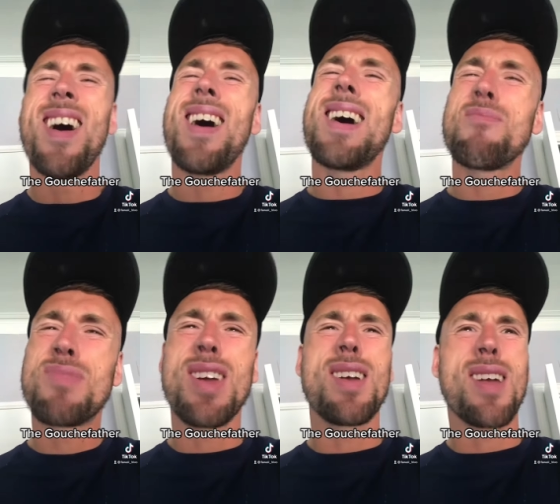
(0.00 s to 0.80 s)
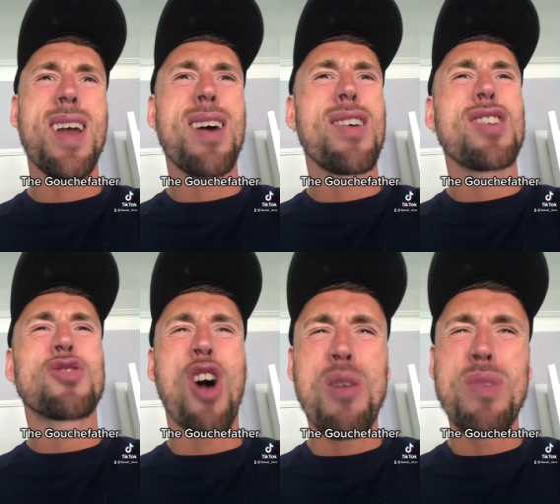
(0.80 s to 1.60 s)
I'm taking care of this
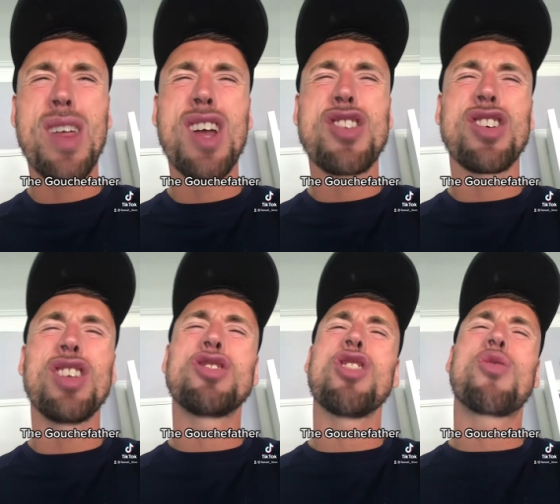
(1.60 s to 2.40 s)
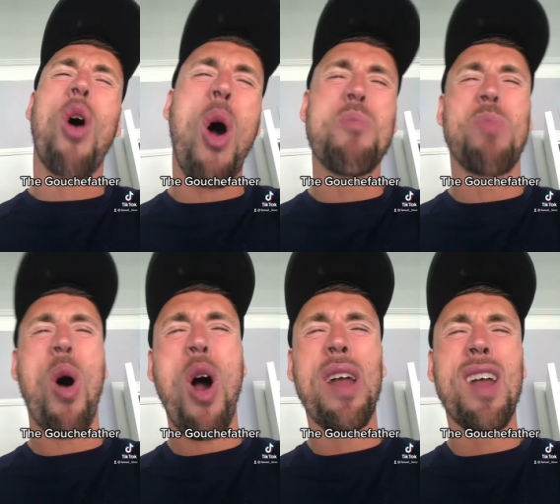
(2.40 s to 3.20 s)
operation as a top
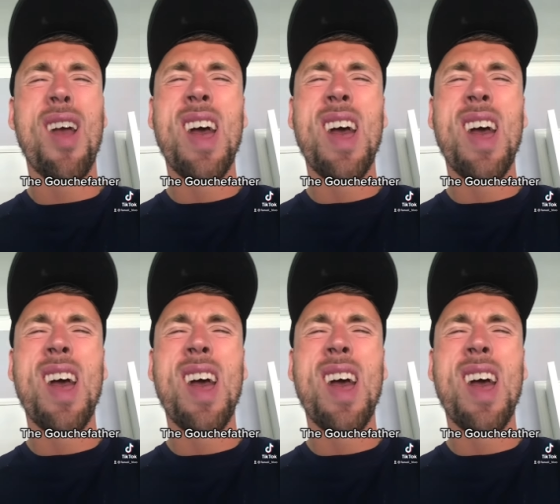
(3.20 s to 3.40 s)
boy.